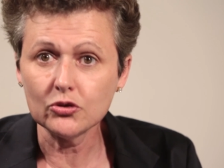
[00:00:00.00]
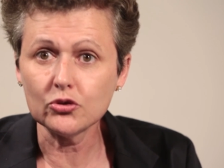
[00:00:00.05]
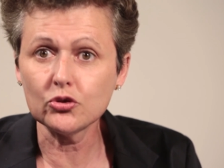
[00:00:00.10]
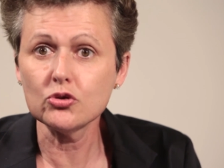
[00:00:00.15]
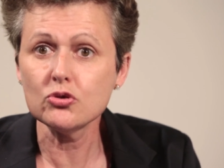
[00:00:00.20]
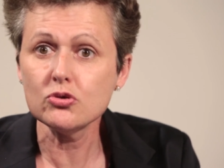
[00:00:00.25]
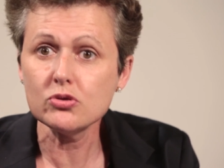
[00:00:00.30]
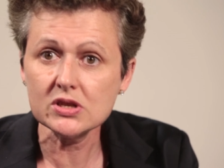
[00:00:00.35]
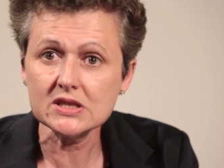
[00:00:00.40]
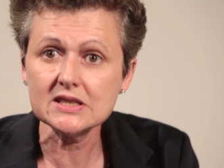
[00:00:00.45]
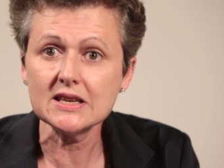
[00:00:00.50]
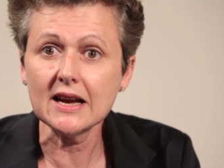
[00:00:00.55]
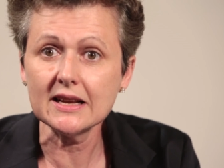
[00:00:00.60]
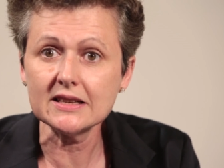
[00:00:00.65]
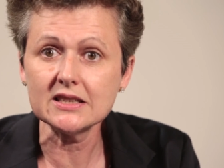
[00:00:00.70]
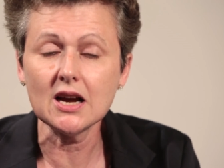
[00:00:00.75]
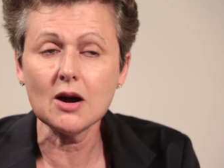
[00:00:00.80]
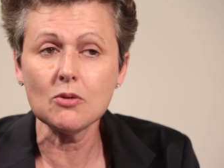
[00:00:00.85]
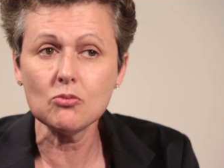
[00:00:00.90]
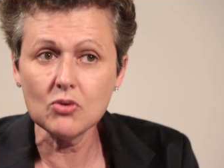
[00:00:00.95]
to
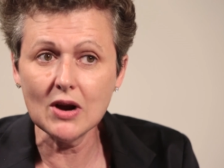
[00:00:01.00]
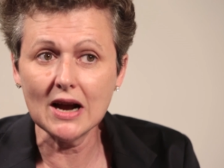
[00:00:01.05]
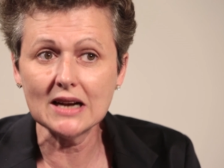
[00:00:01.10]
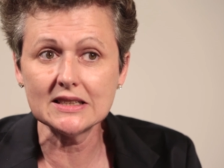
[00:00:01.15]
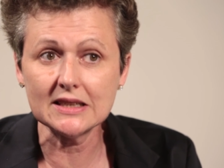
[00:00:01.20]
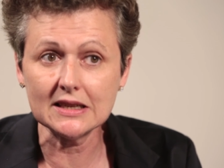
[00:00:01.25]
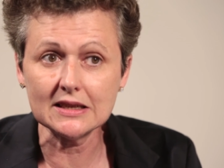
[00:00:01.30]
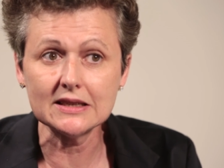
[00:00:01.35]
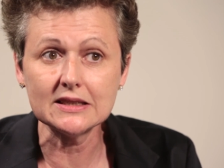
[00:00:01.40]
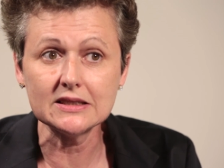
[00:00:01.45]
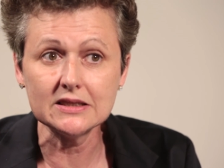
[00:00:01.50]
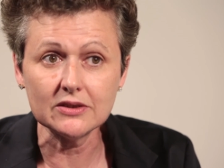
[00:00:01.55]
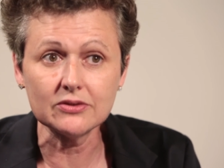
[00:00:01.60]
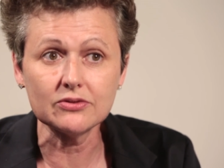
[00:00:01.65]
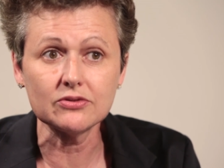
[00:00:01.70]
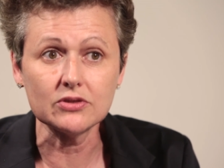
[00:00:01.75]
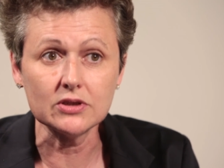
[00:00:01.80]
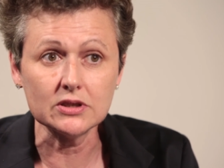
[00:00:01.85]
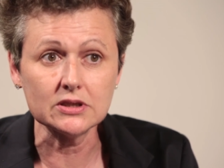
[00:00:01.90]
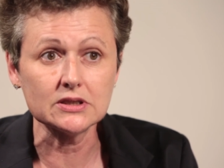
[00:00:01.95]
set up radically
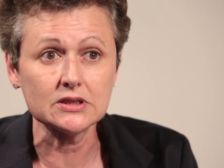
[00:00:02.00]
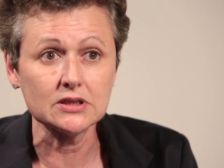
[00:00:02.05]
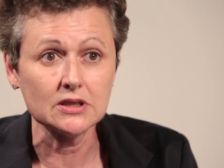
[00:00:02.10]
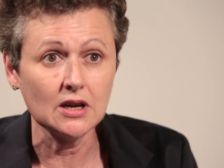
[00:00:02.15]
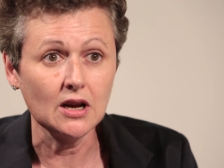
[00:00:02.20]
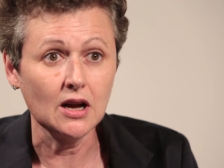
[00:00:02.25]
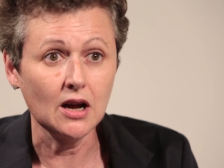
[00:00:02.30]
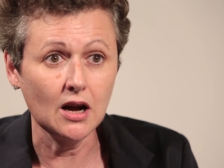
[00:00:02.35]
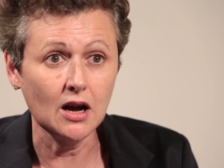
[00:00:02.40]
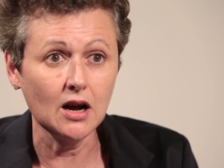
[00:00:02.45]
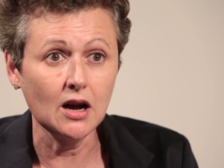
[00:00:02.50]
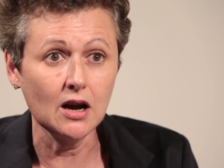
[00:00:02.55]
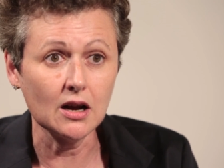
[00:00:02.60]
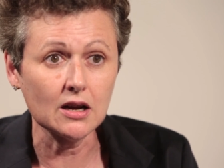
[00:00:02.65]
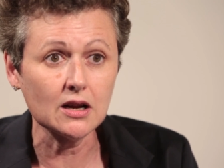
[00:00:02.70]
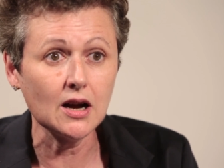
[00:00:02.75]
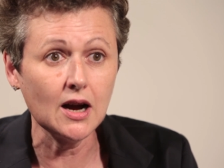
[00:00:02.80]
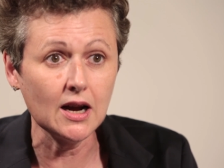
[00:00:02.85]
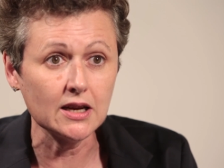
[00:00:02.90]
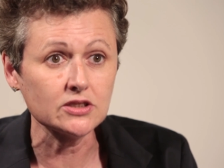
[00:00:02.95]
different
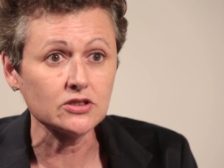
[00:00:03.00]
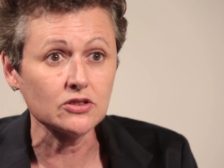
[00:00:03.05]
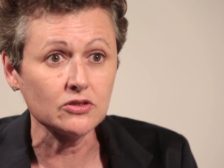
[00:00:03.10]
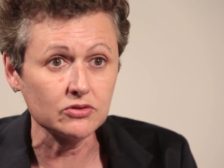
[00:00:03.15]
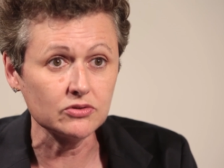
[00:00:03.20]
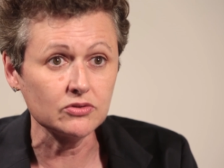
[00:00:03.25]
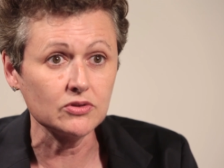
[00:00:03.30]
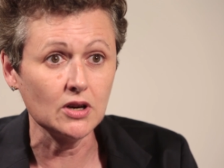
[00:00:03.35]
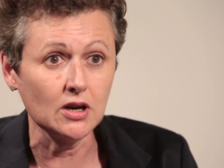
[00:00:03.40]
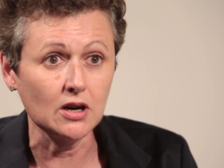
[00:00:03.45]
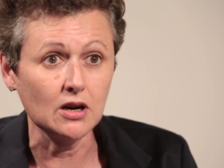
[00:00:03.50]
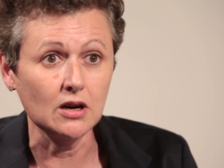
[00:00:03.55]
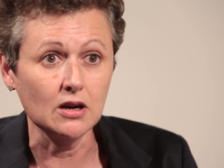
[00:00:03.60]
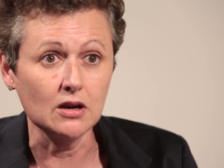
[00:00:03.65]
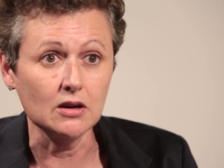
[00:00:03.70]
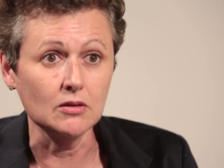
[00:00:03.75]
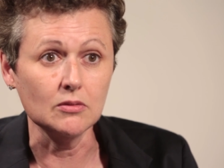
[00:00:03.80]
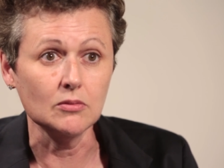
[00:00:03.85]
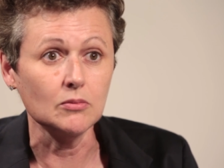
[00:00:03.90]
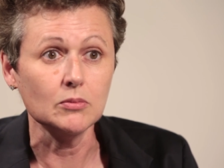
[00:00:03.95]
uh, kind of
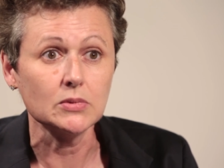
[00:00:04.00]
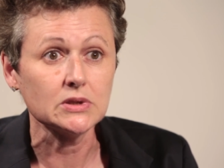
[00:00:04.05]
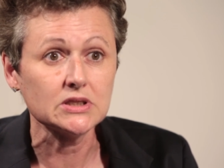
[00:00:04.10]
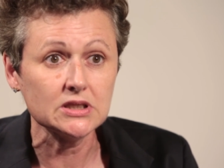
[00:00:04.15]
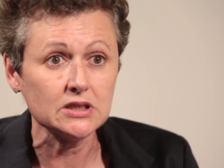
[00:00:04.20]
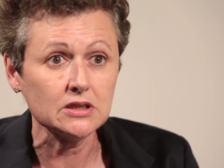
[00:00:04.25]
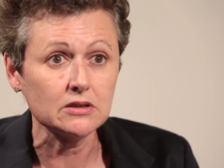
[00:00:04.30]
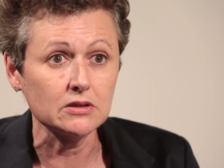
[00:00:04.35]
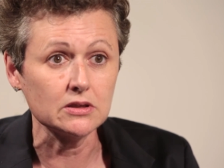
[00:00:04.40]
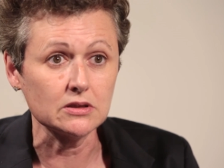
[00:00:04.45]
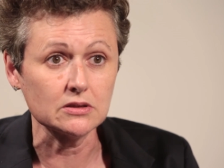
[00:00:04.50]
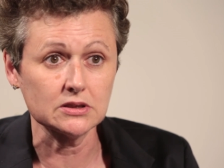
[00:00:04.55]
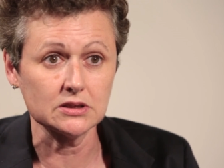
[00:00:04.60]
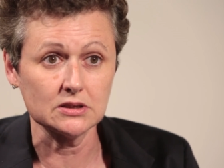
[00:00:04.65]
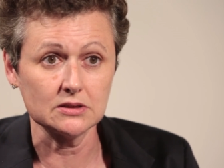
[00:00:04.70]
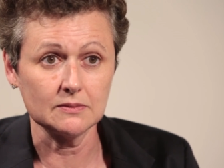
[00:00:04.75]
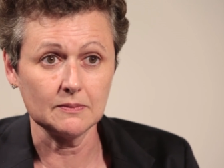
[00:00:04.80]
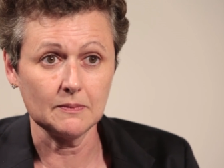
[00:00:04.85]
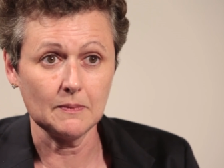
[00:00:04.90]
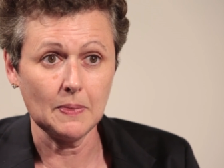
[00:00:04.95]
uh,
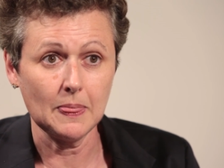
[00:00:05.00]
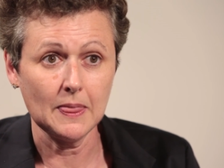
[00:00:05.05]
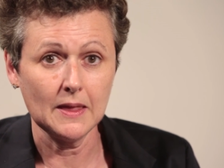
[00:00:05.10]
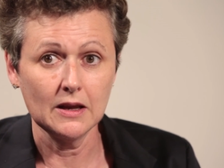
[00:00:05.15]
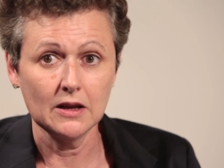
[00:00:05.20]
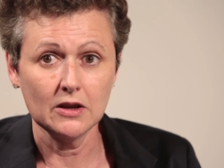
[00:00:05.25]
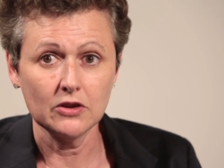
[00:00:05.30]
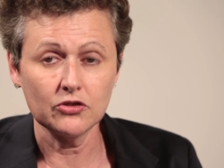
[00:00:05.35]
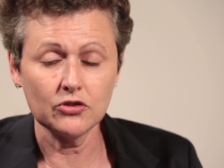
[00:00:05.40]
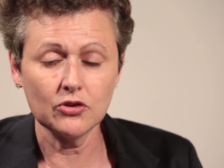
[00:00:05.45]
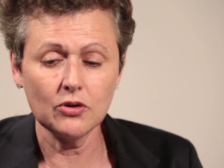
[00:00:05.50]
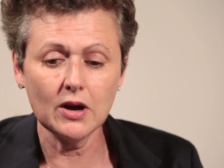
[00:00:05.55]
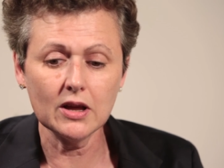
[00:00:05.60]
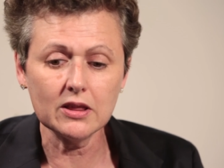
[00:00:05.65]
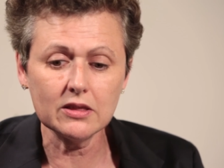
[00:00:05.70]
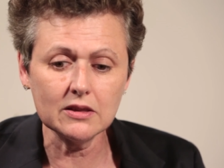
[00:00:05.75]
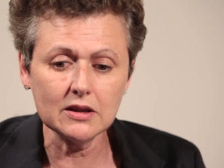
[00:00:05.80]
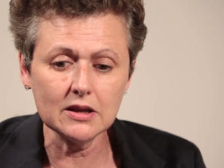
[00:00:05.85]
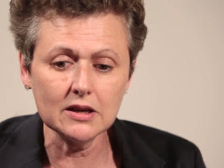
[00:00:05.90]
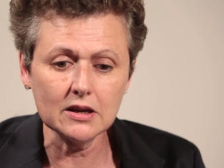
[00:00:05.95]
materials. So I
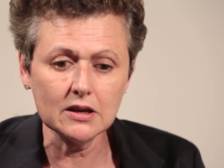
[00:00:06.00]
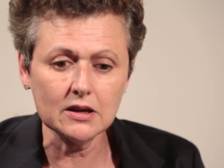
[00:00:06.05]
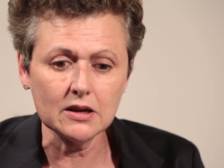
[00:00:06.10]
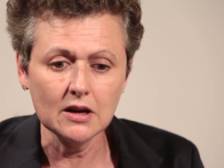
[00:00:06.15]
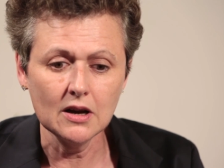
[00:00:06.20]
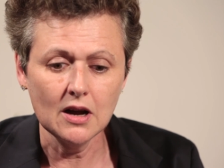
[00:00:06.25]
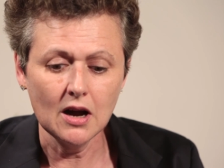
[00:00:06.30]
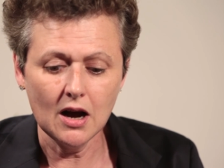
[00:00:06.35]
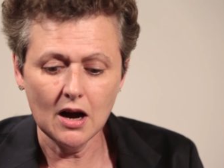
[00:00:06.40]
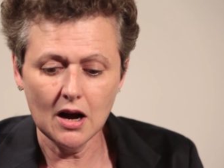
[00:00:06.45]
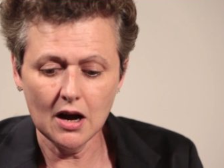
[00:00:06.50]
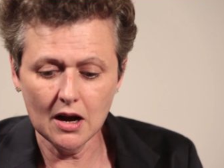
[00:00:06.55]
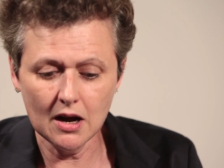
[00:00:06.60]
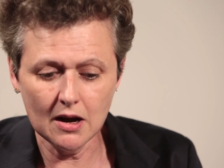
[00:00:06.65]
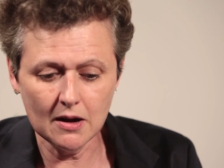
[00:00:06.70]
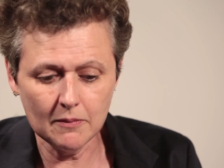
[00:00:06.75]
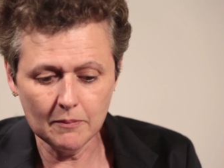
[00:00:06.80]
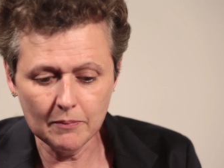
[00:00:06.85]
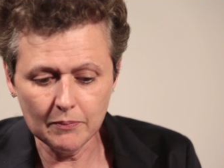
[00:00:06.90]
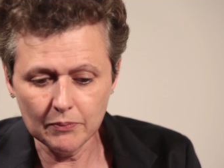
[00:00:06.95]
think
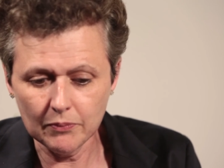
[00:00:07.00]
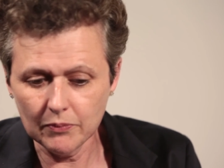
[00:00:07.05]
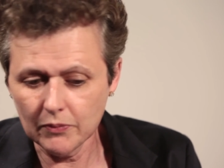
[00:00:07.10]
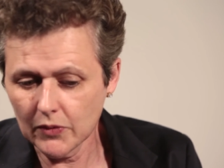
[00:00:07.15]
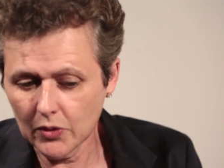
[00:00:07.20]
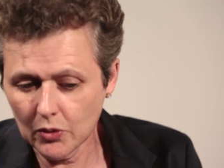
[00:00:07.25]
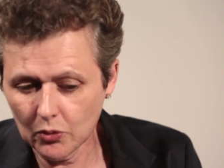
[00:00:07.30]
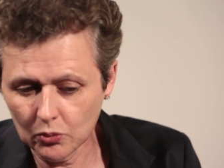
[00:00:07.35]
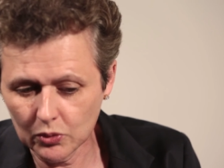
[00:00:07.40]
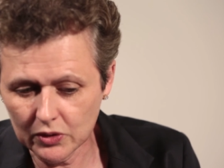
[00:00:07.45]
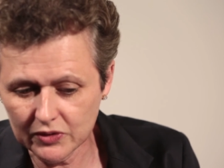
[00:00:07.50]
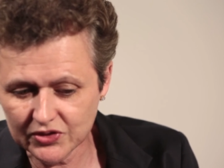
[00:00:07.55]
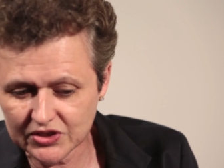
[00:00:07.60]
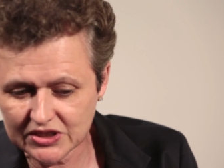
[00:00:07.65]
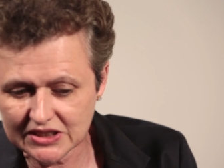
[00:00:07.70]
um, we've